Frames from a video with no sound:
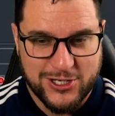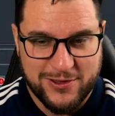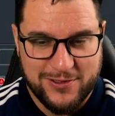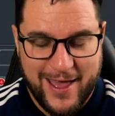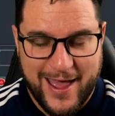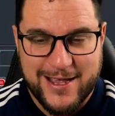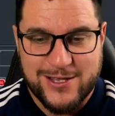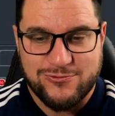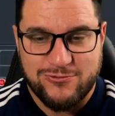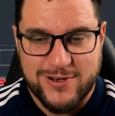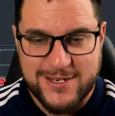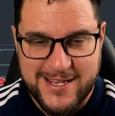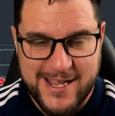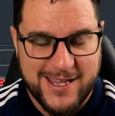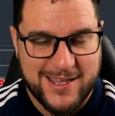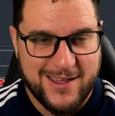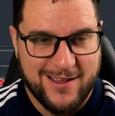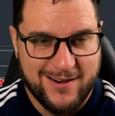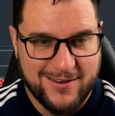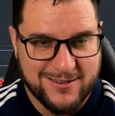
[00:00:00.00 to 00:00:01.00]
That is
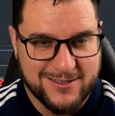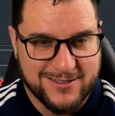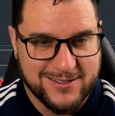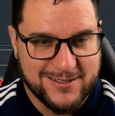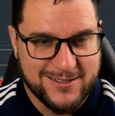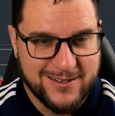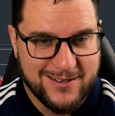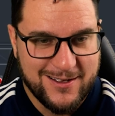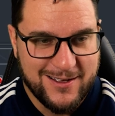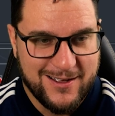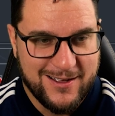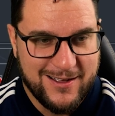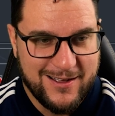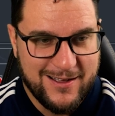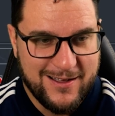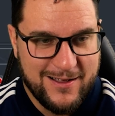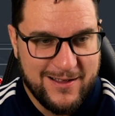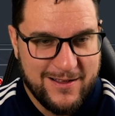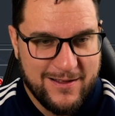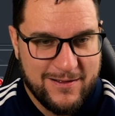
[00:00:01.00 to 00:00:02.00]
ridiculous.
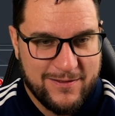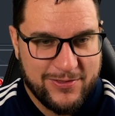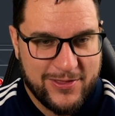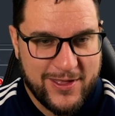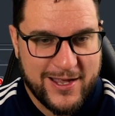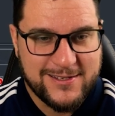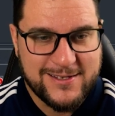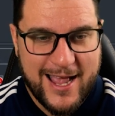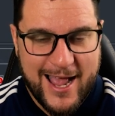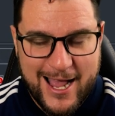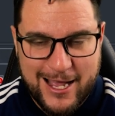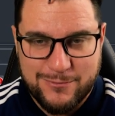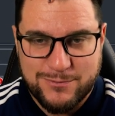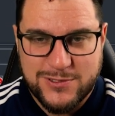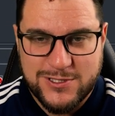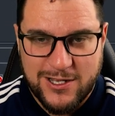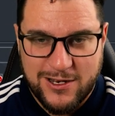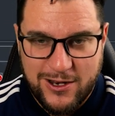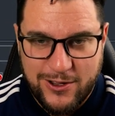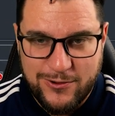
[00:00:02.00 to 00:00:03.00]
That is
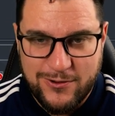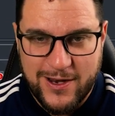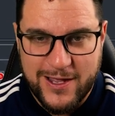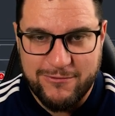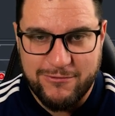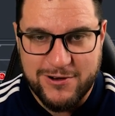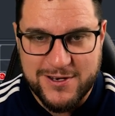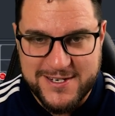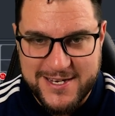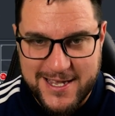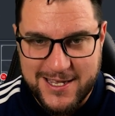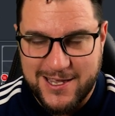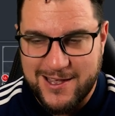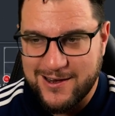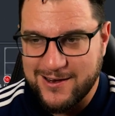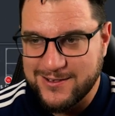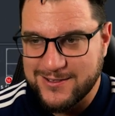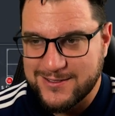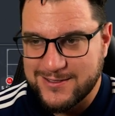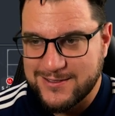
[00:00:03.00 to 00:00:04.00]
absolutely
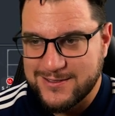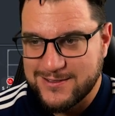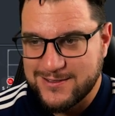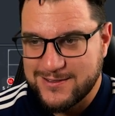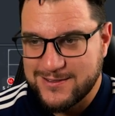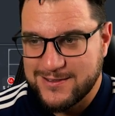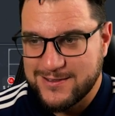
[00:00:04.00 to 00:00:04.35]
ridiculous.